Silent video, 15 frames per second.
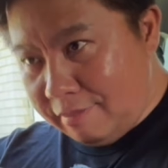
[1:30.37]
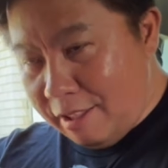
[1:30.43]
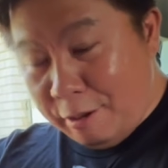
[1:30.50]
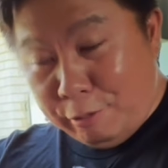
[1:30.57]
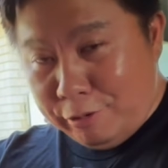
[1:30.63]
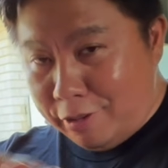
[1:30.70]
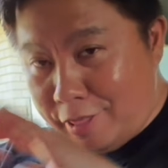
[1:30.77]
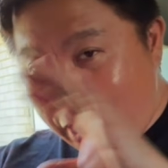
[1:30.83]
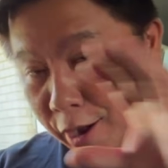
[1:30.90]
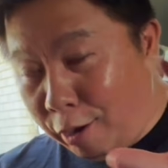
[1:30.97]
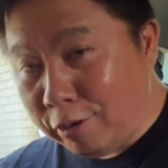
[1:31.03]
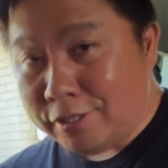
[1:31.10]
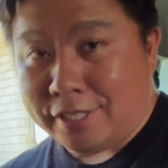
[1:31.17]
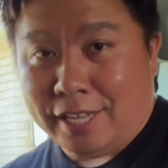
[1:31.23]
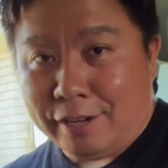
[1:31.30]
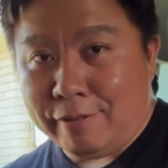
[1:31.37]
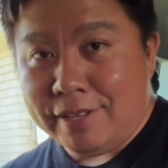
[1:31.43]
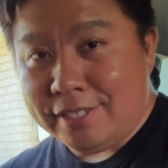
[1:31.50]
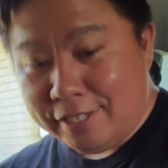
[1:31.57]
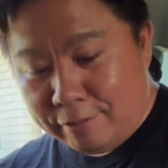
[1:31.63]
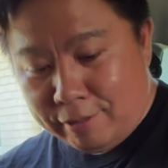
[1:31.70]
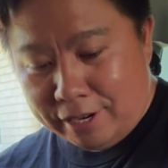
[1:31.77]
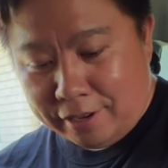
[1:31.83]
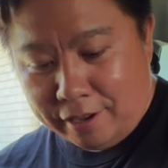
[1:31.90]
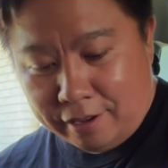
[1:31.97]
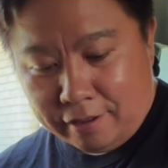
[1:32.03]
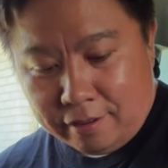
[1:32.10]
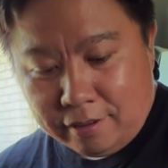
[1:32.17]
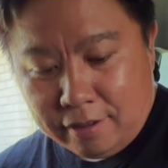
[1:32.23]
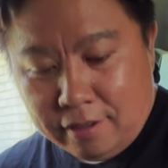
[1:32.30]
We'll do the whole sequence in one go.
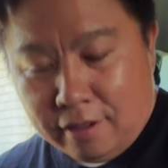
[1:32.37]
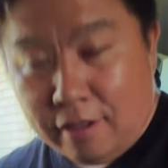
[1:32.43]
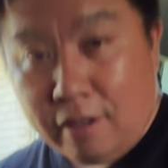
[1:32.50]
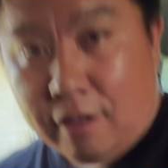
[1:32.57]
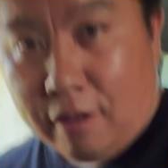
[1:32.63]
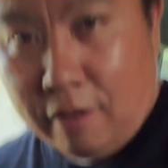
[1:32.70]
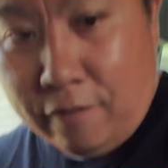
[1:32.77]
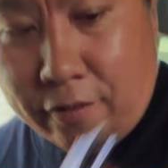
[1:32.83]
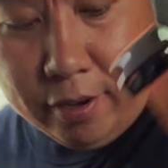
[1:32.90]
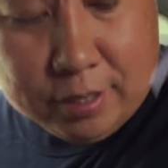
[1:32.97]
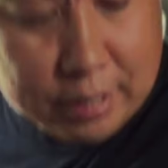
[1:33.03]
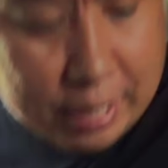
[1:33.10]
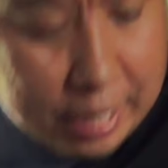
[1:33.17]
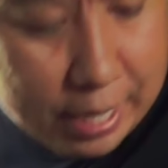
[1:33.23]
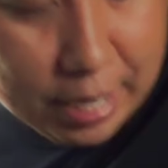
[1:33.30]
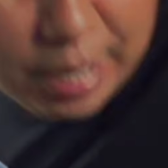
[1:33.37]
First key,